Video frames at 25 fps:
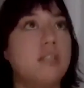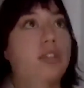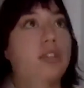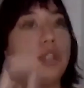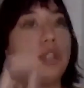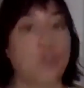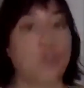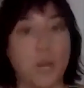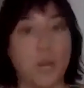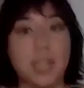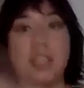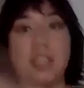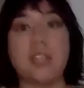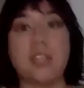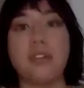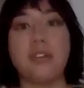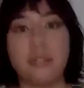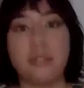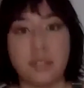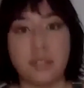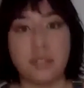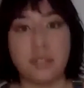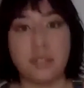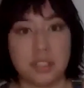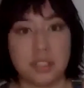straight to the
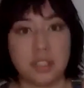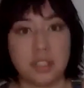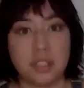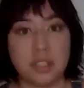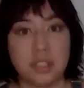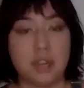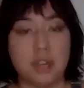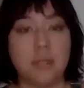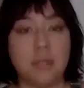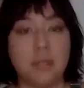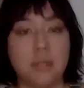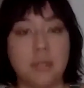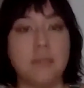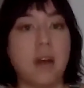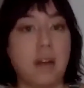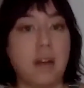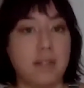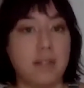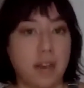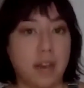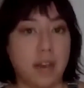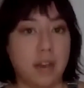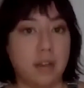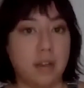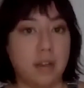freezer
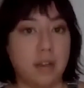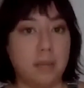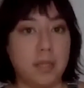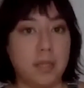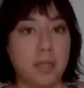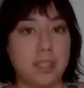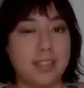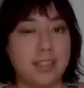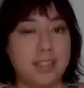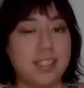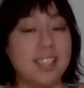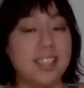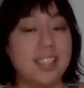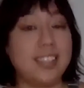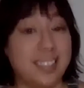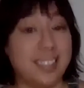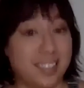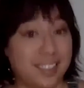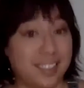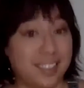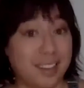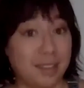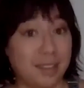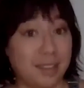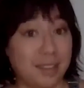avocado pits and skins, I
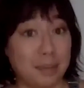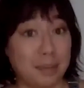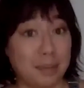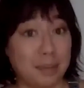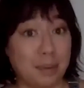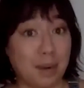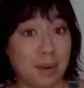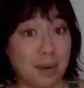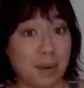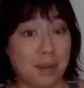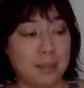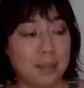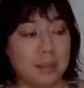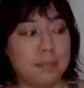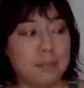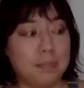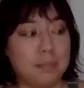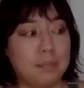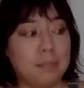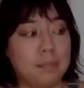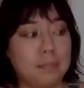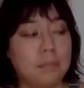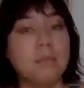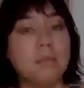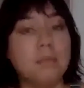think that was my problem,
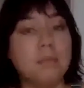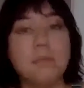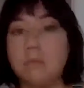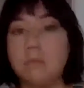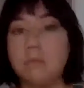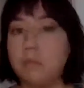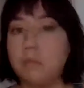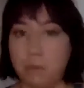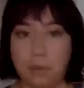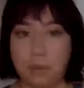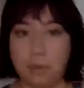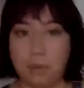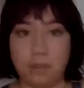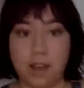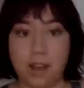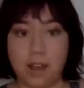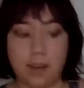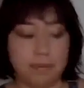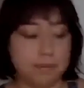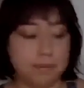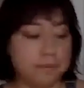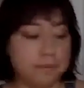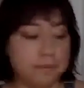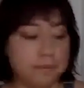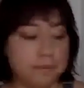you'll be
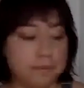fine.